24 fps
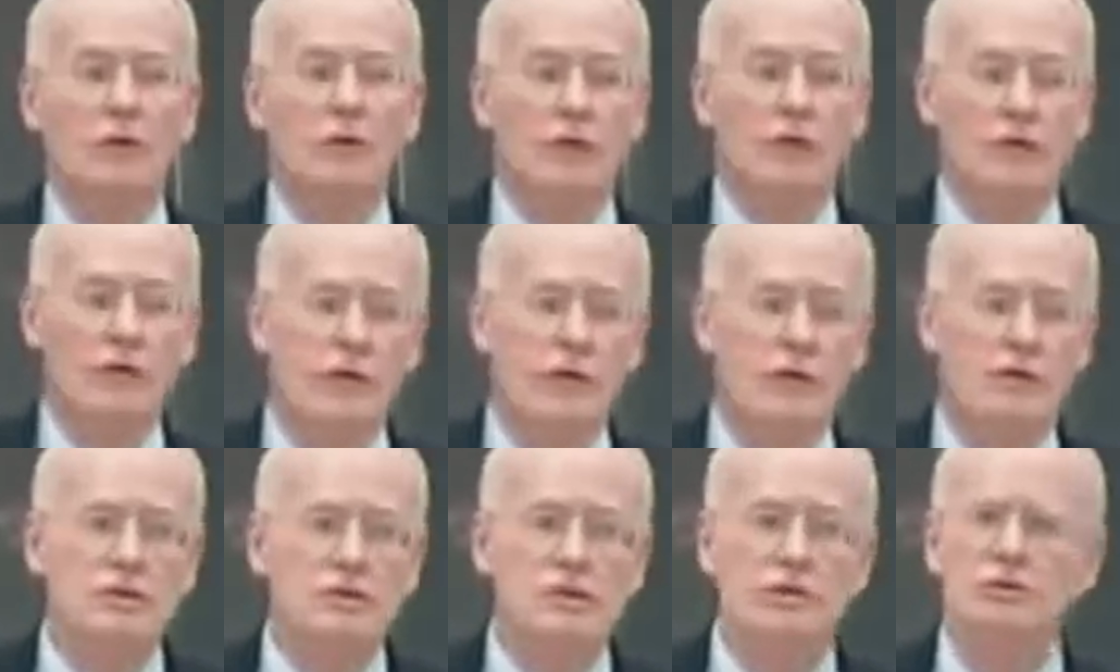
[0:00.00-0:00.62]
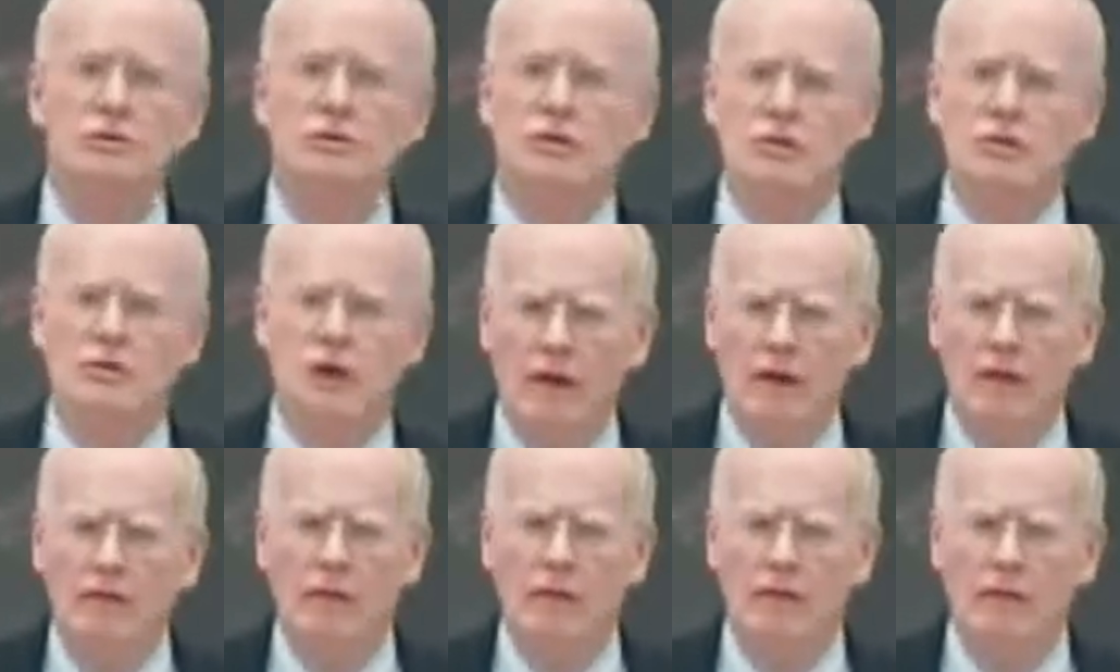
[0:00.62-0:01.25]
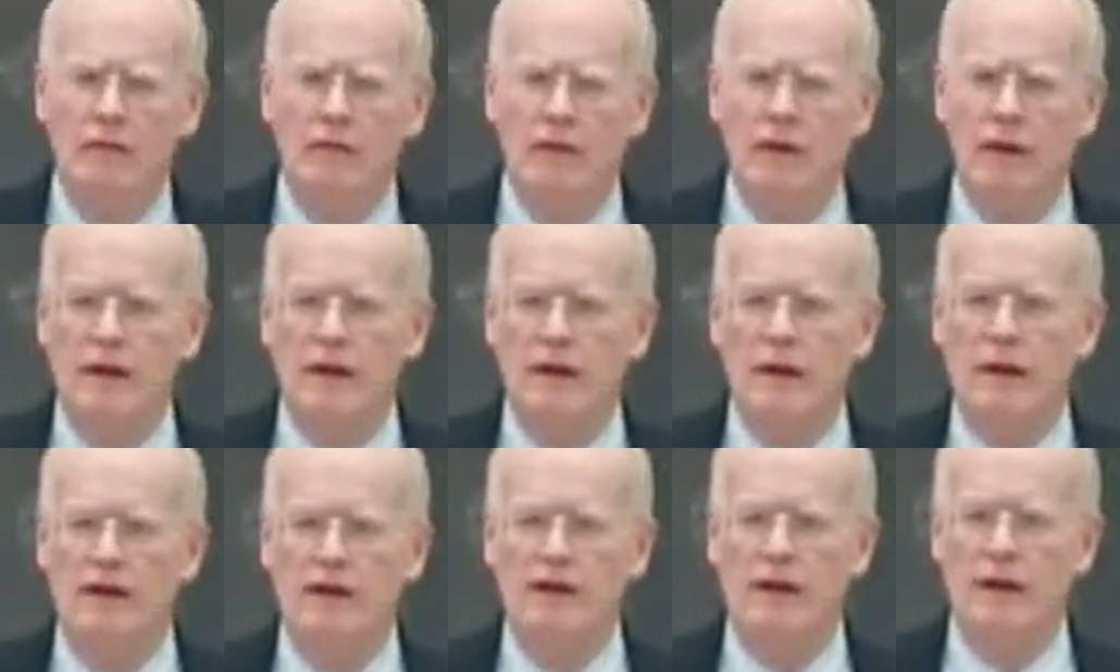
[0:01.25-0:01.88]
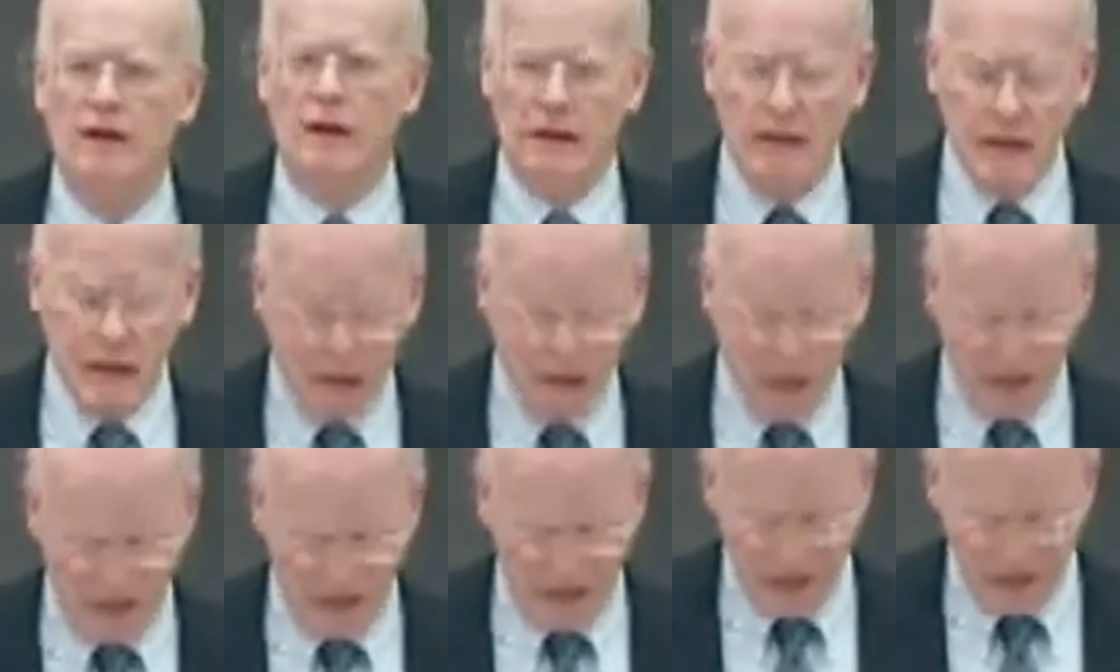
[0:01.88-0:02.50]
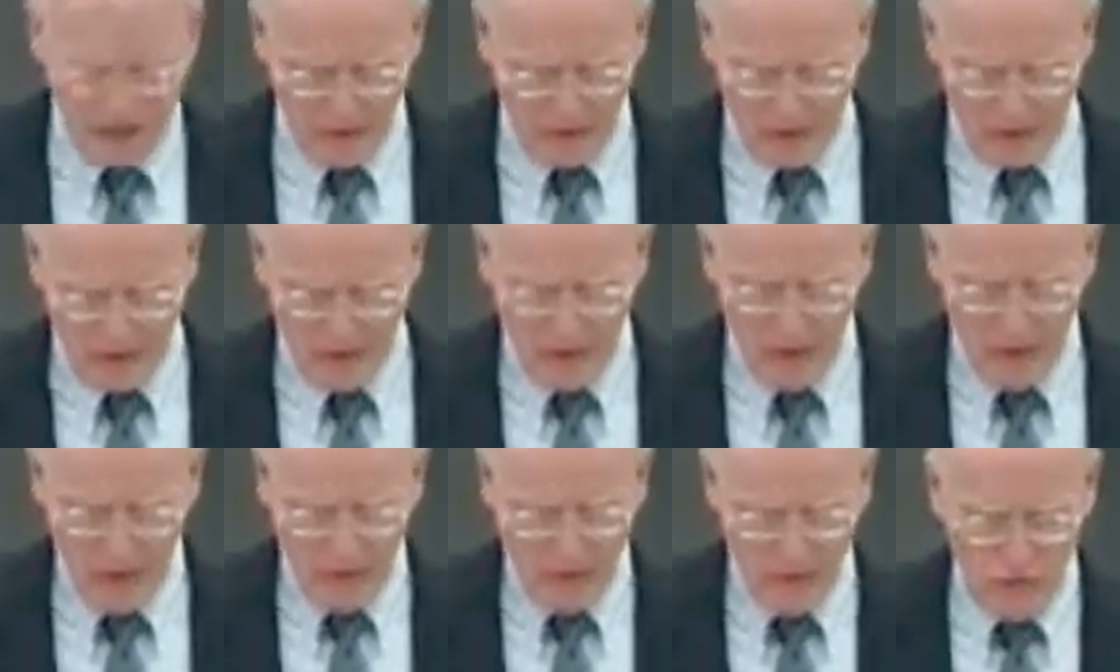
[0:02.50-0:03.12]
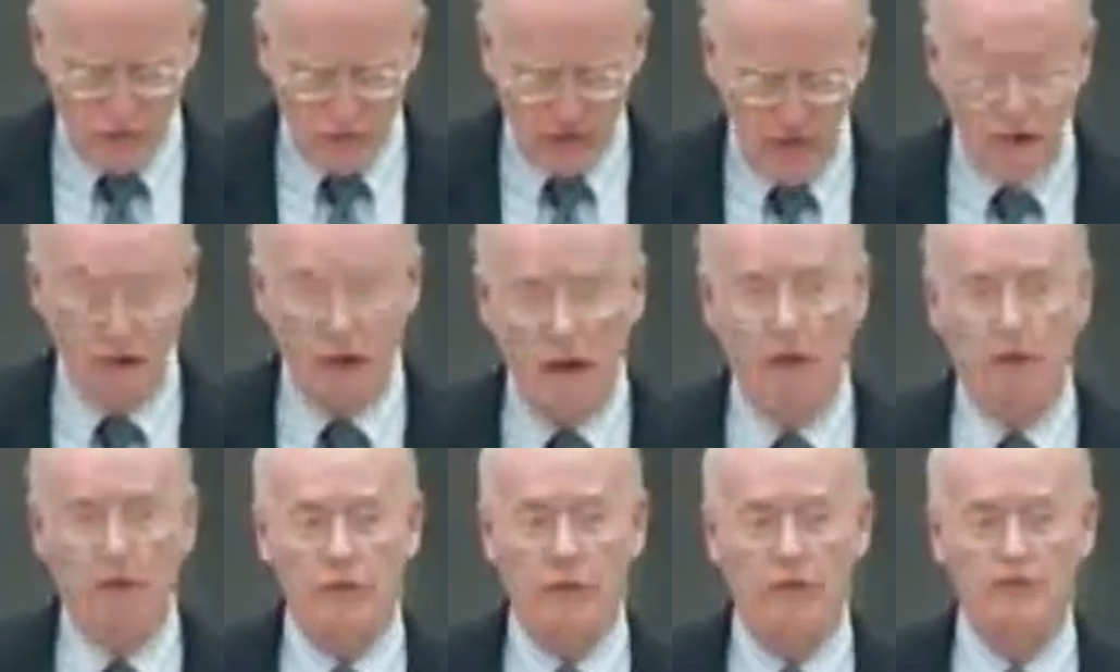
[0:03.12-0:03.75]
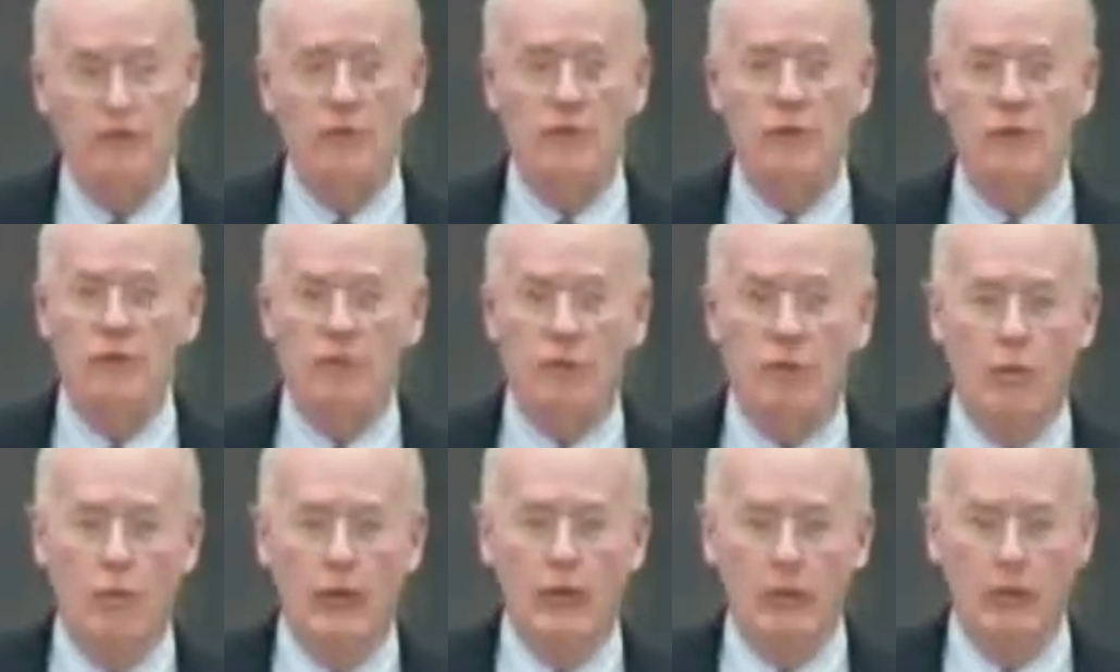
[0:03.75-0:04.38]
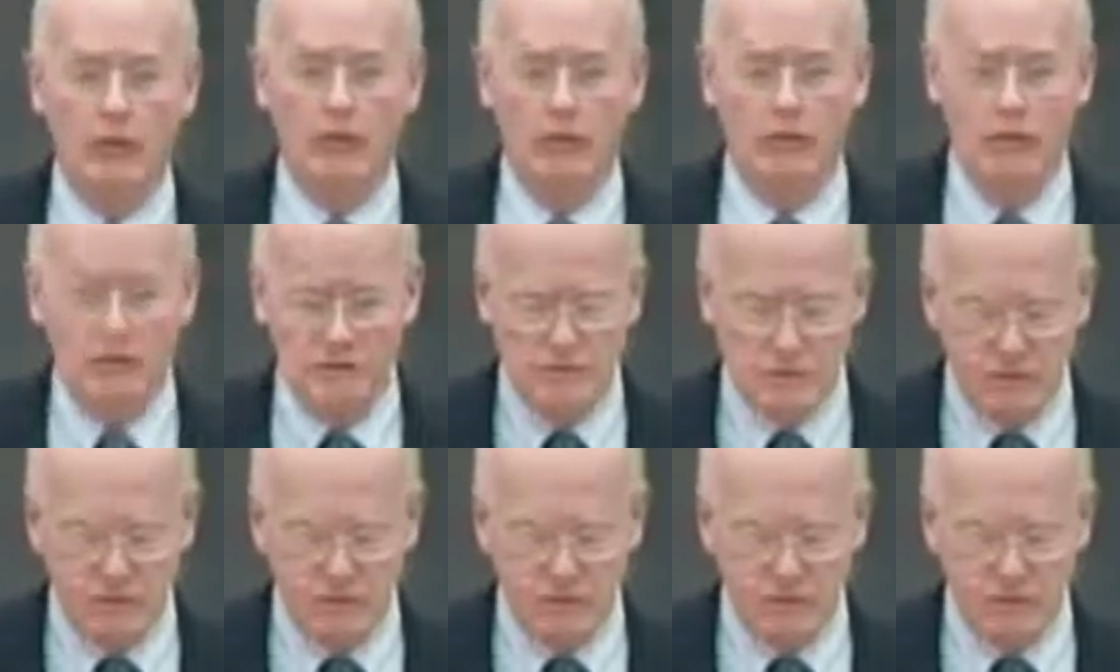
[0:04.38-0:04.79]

then they should do everything they can to make others aware of these